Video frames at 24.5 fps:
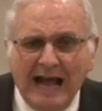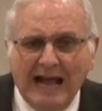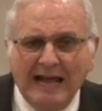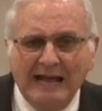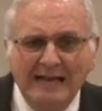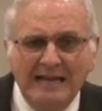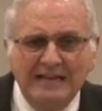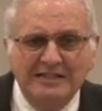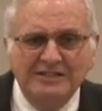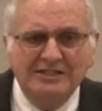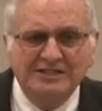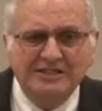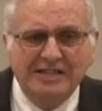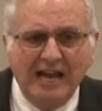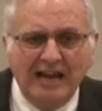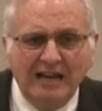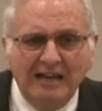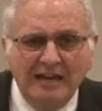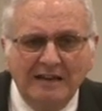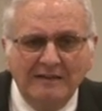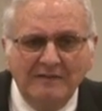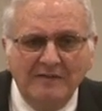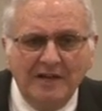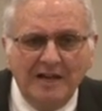And he's
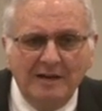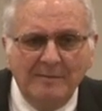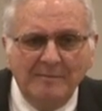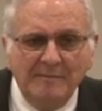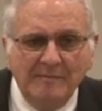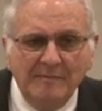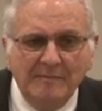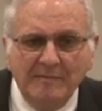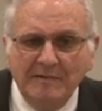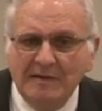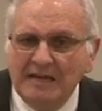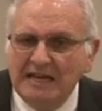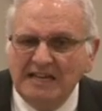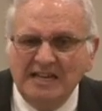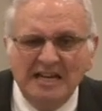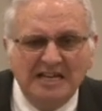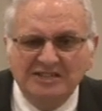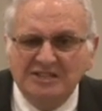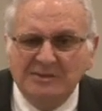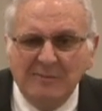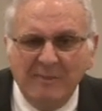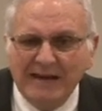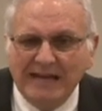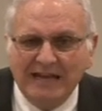telling them, it
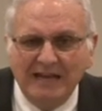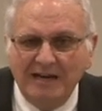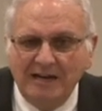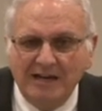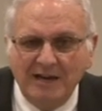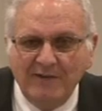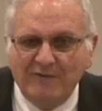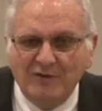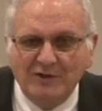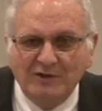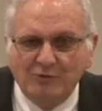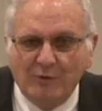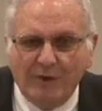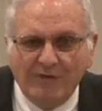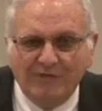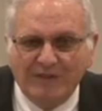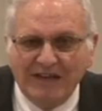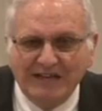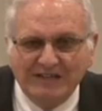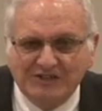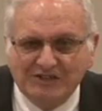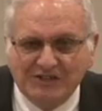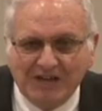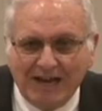doesn't make any difference what
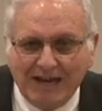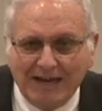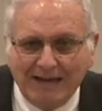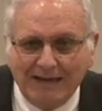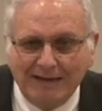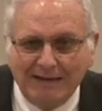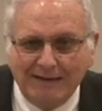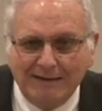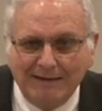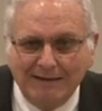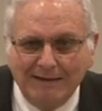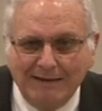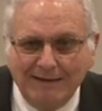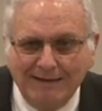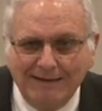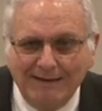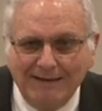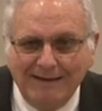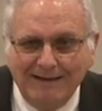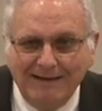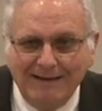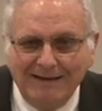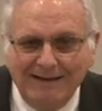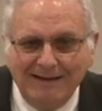they say.
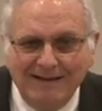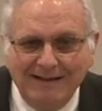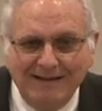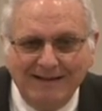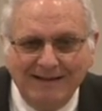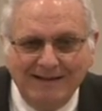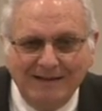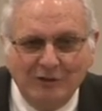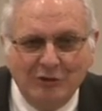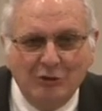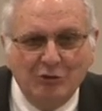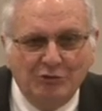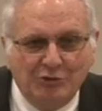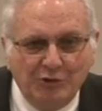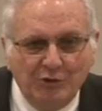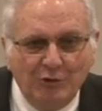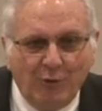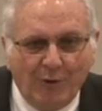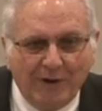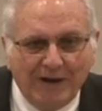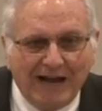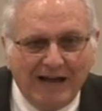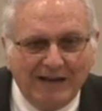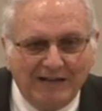You
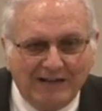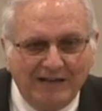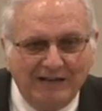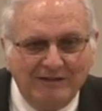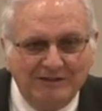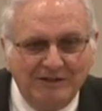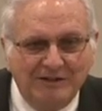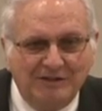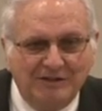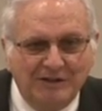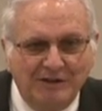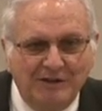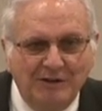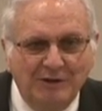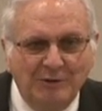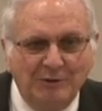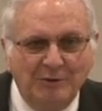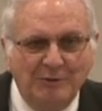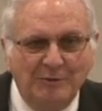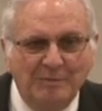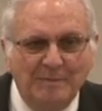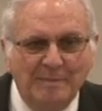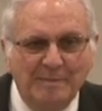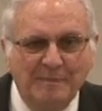do what I tell you to
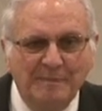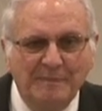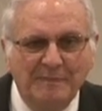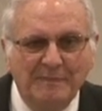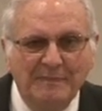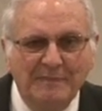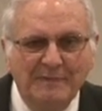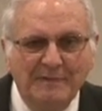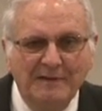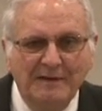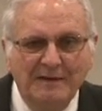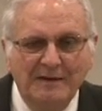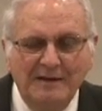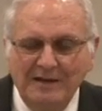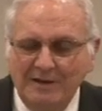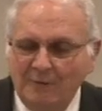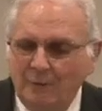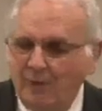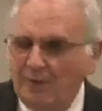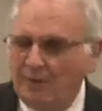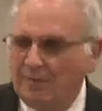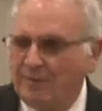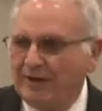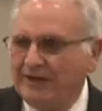do.
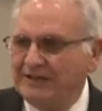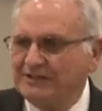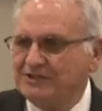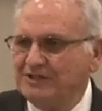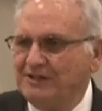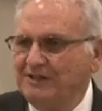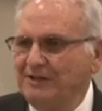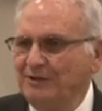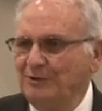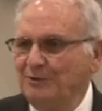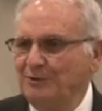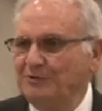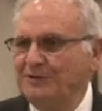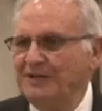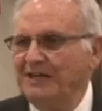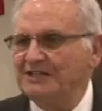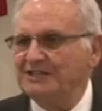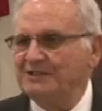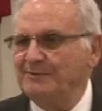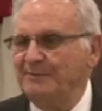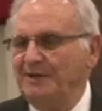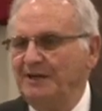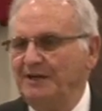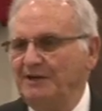One place in the Old
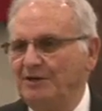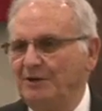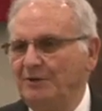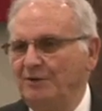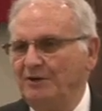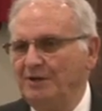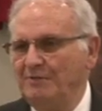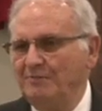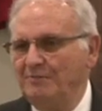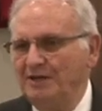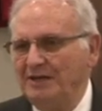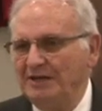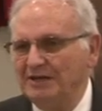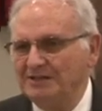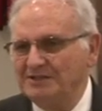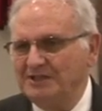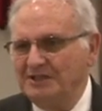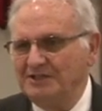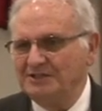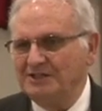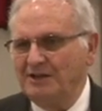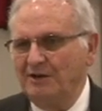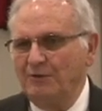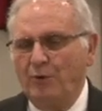Testament, he told him
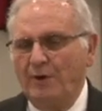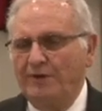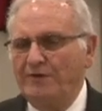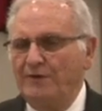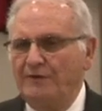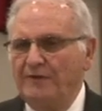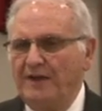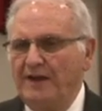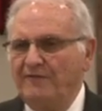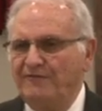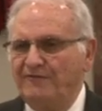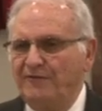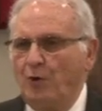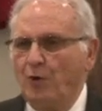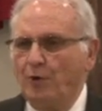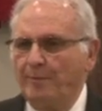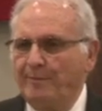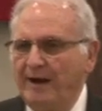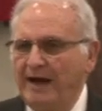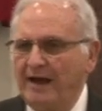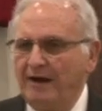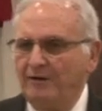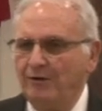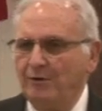this. He said, Whether they
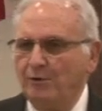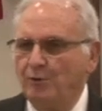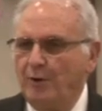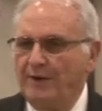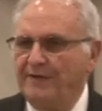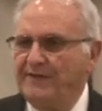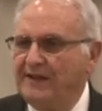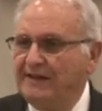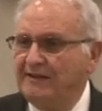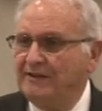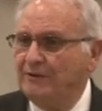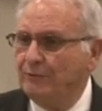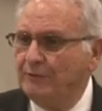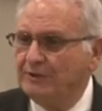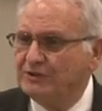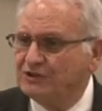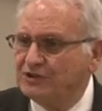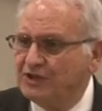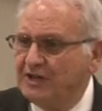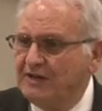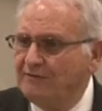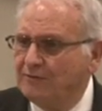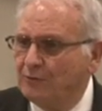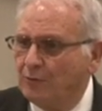forbear or whether they
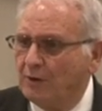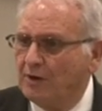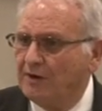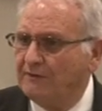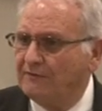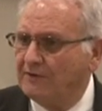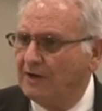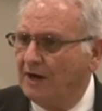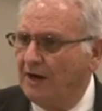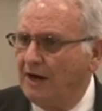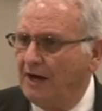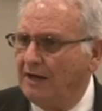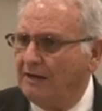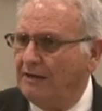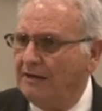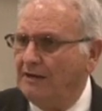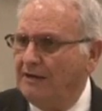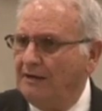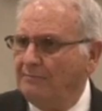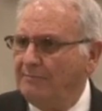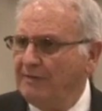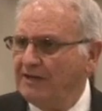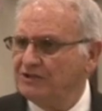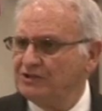receive the word of God
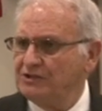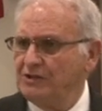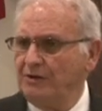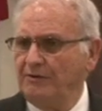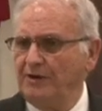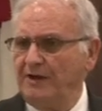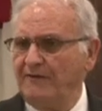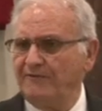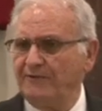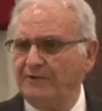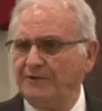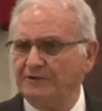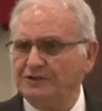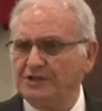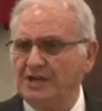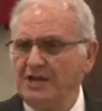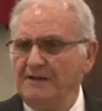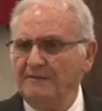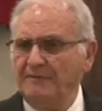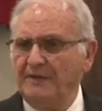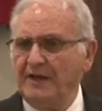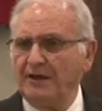makes no difference.